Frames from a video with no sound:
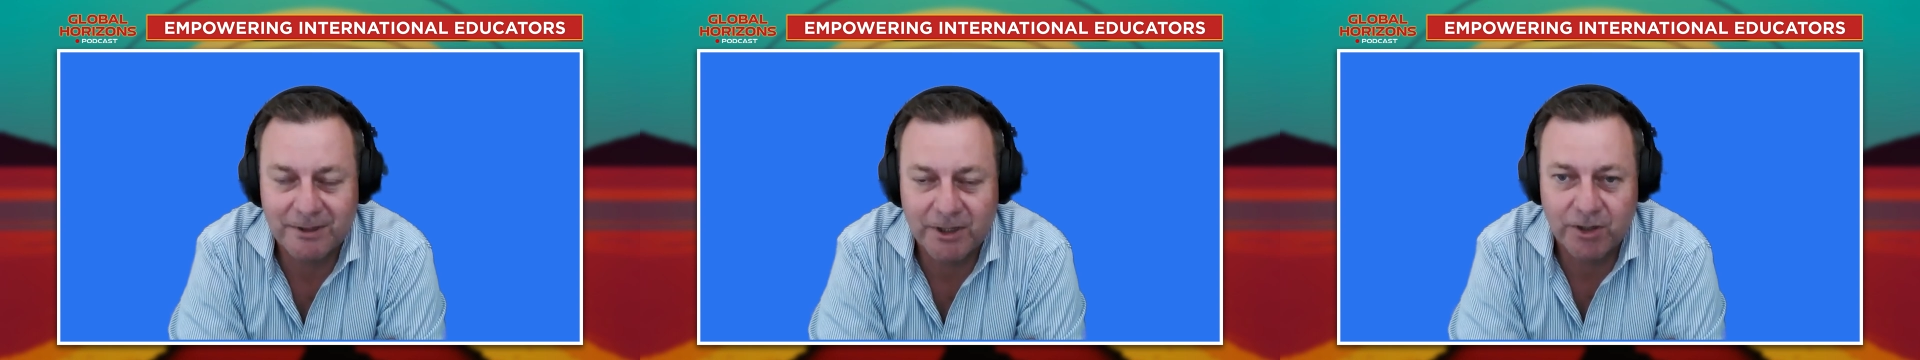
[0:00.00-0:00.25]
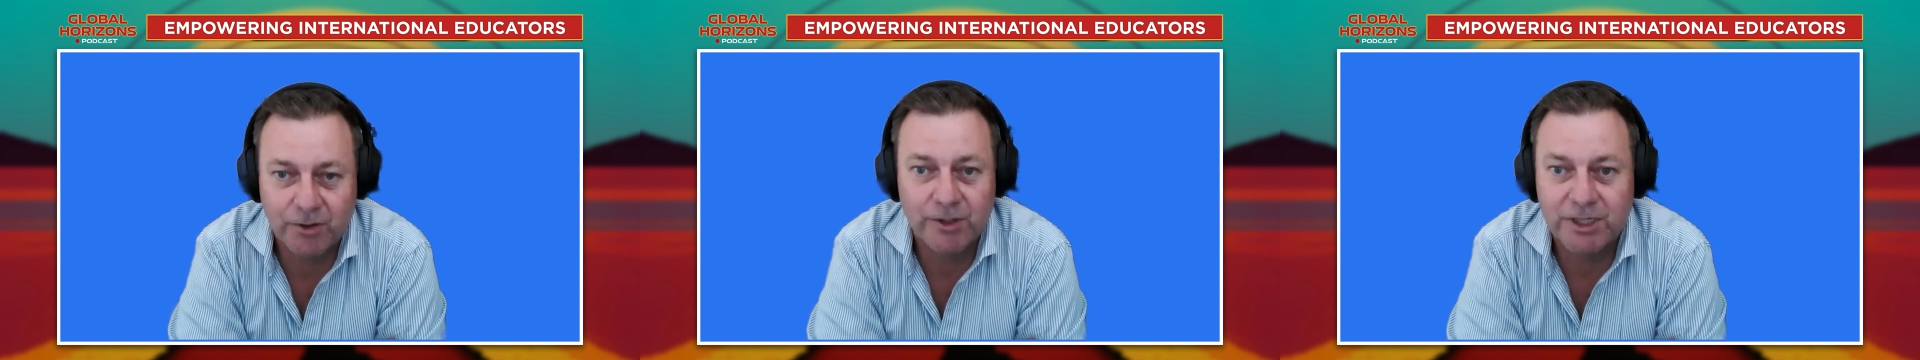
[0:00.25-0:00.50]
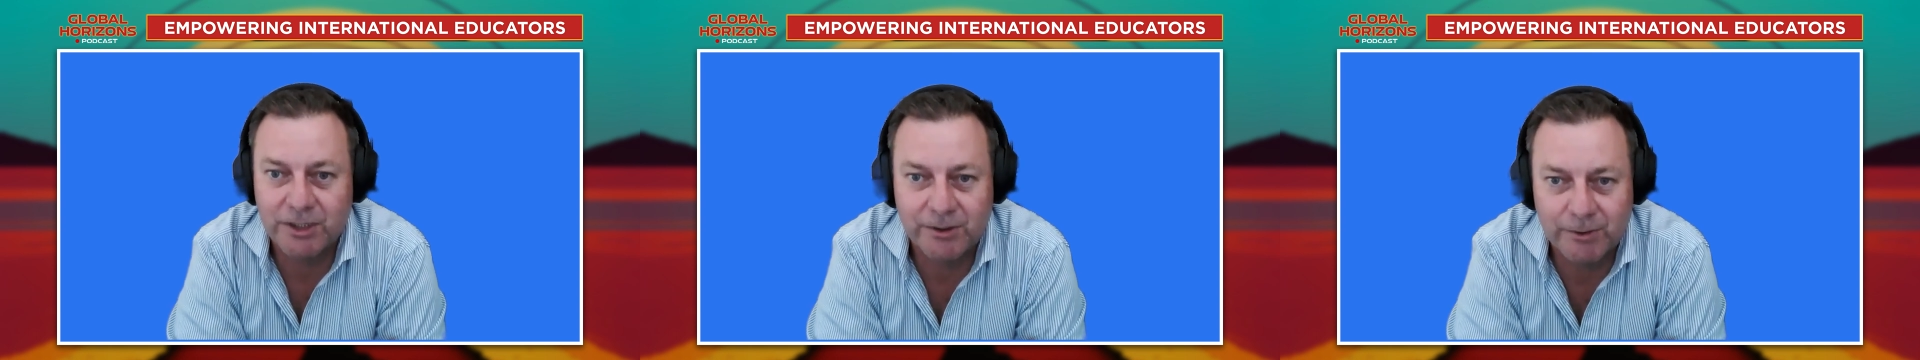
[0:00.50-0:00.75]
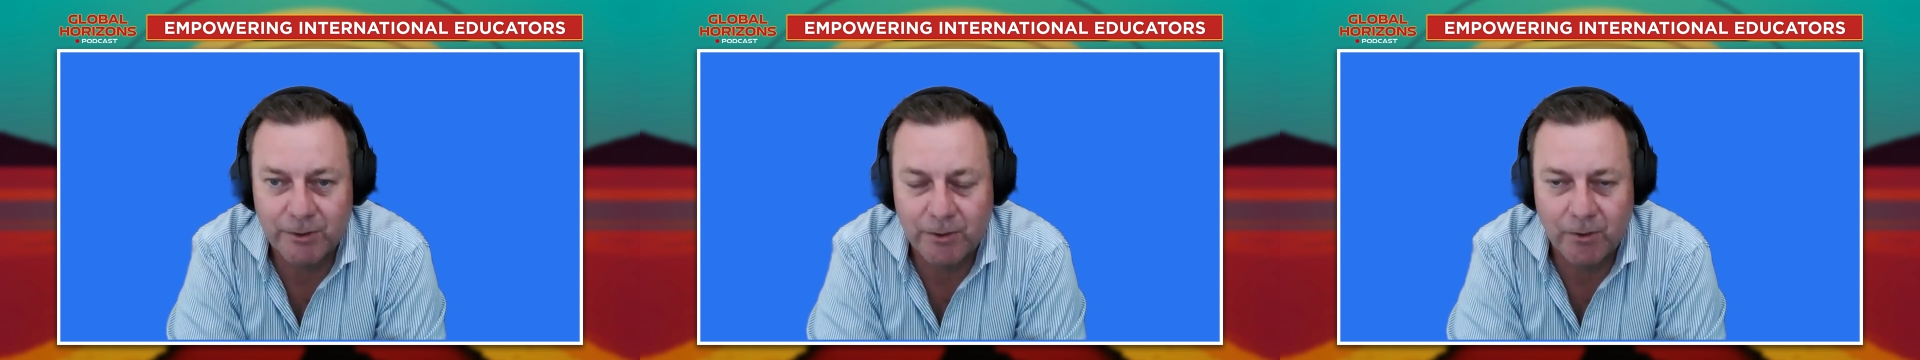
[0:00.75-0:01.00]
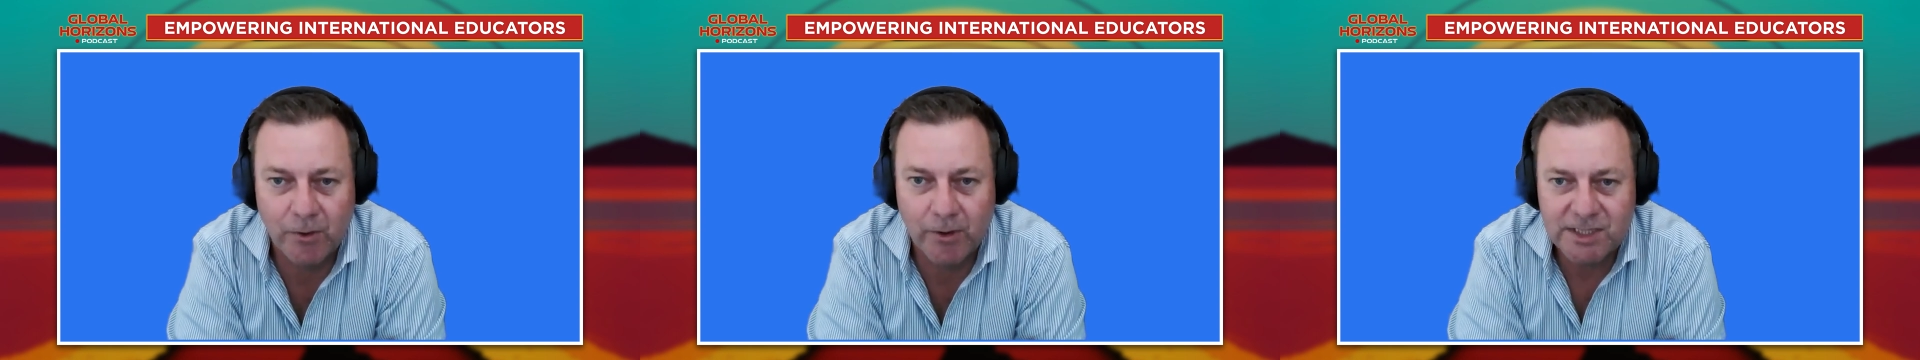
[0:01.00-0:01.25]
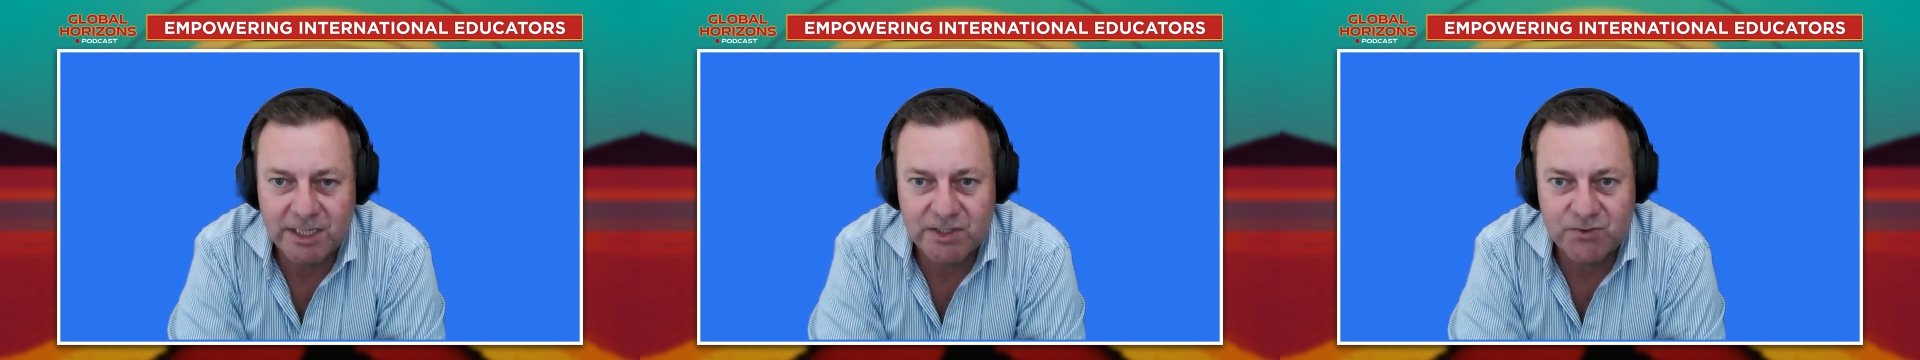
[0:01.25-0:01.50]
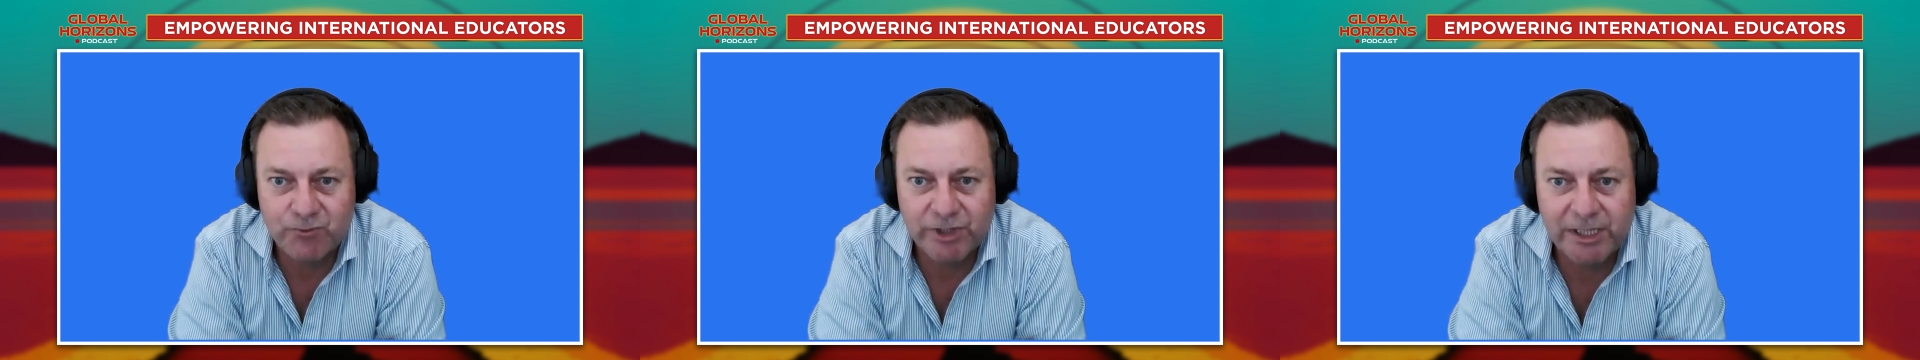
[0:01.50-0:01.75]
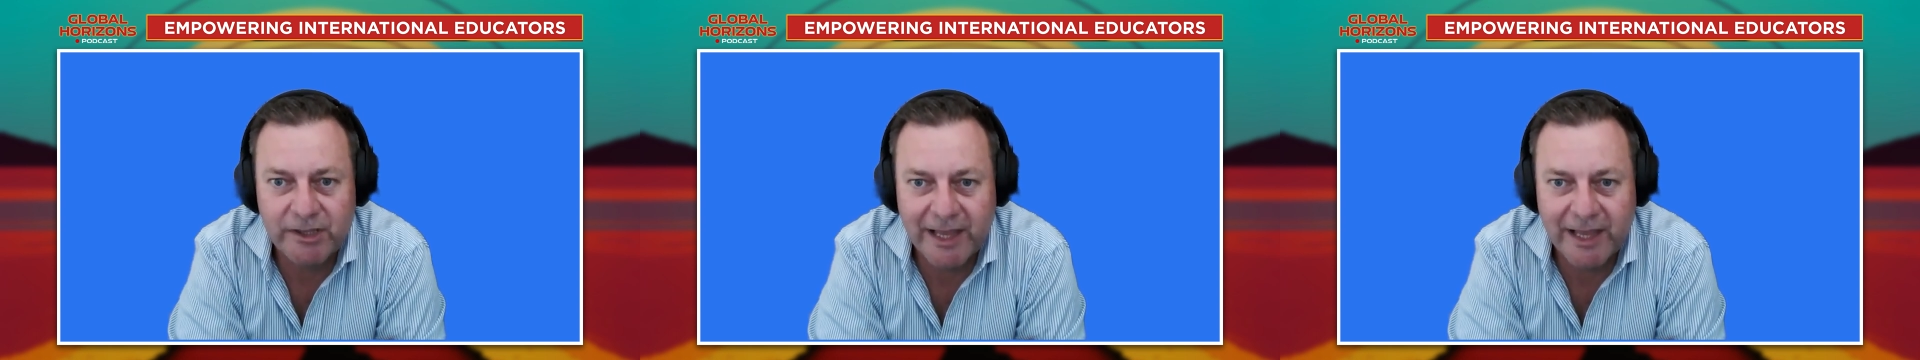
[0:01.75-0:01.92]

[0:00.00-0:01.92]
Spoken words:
occur to you or is really